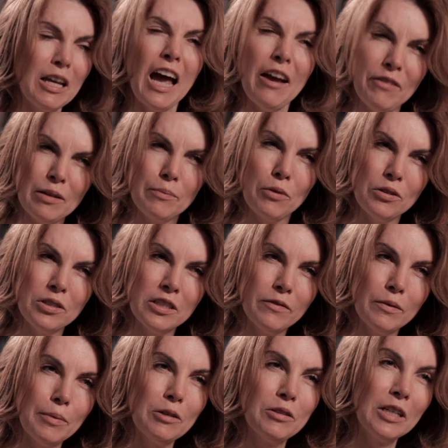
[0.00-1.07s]
I feel
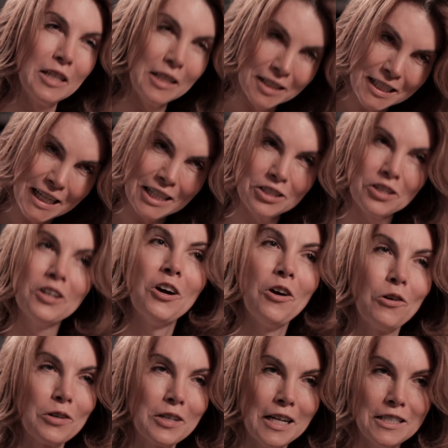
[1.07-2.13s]
positive about it. And it takes
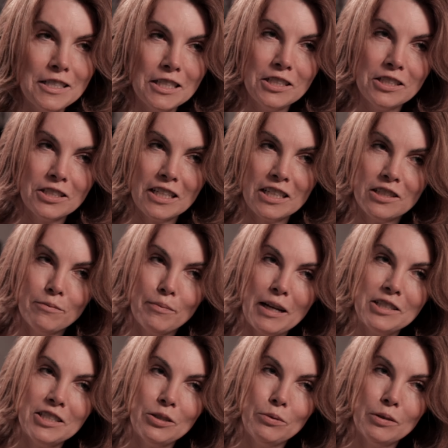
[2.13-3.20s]
organisations like so
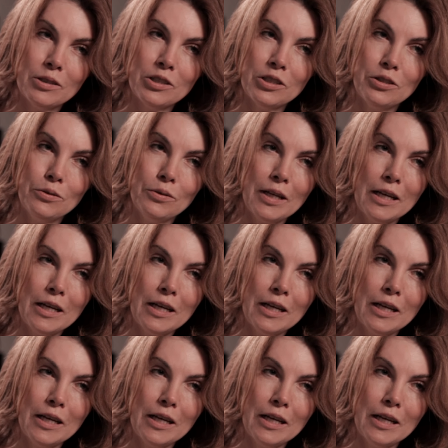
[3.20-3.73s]
My Work to do